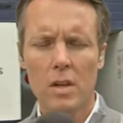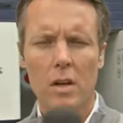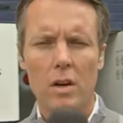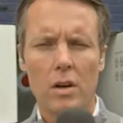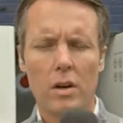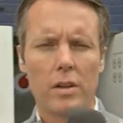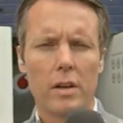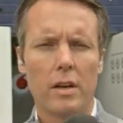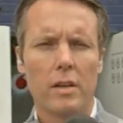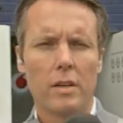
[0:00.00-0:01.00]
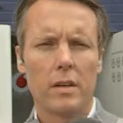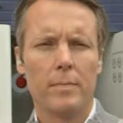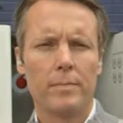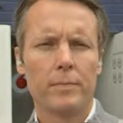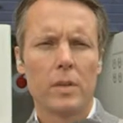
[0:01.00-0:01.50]
Hi there, Haley.
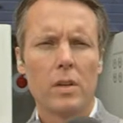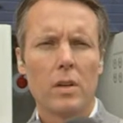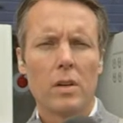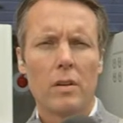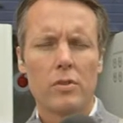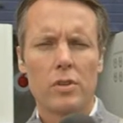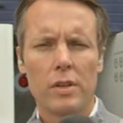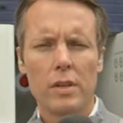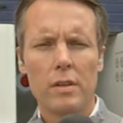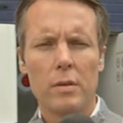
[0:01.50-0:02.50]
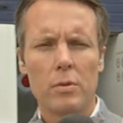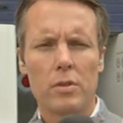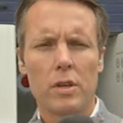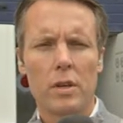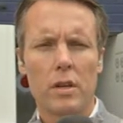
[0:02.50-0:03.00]
Obviously, it
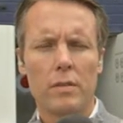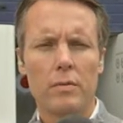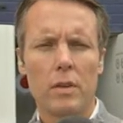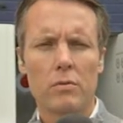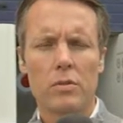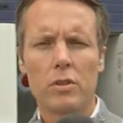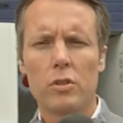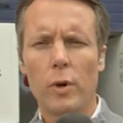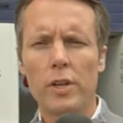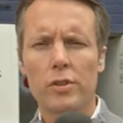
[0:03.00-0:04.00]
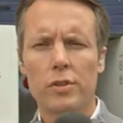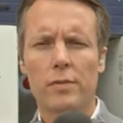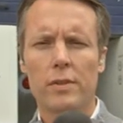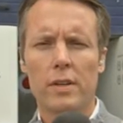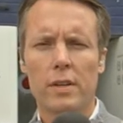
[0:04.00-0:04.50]
was a situation
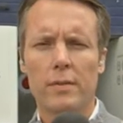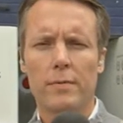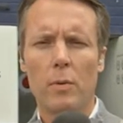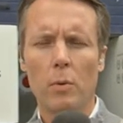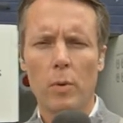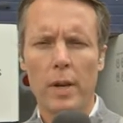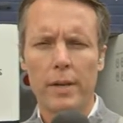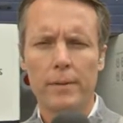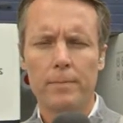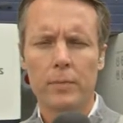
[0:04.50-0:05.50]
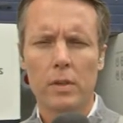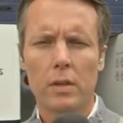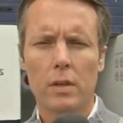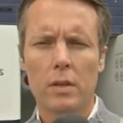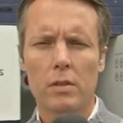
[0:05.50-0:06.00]
that Formula One
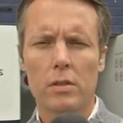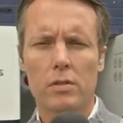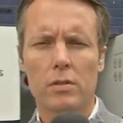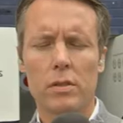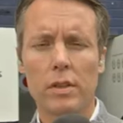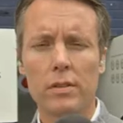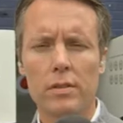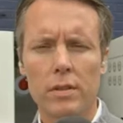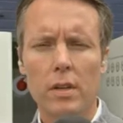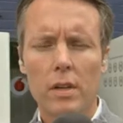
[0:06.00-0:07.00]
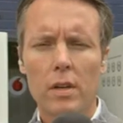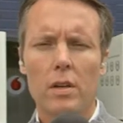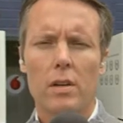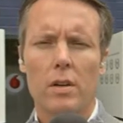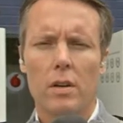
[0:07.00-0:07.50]
didn't
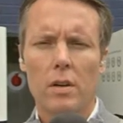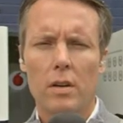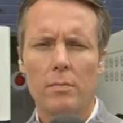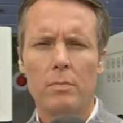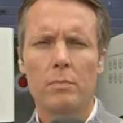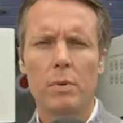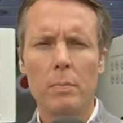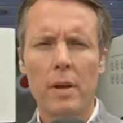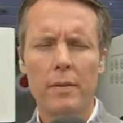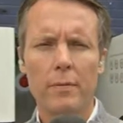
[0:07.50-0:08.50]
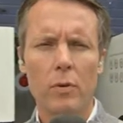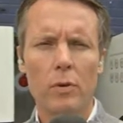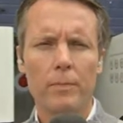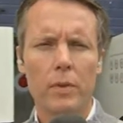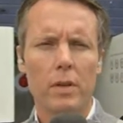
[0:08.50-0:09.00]
prepare
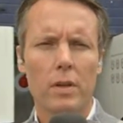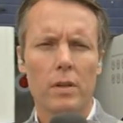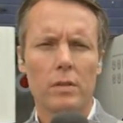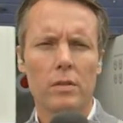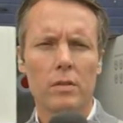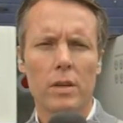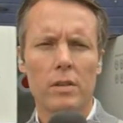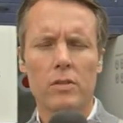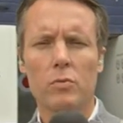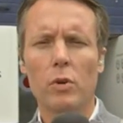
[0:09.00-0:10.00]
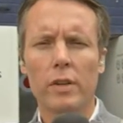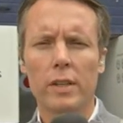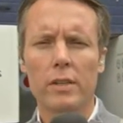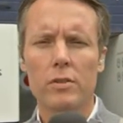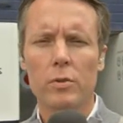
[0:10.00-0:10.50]
for, and doesn't want to
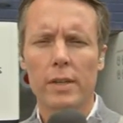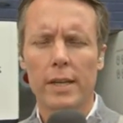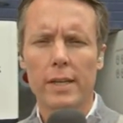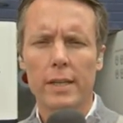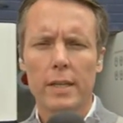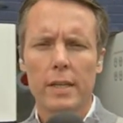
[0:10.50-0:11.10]
get into again.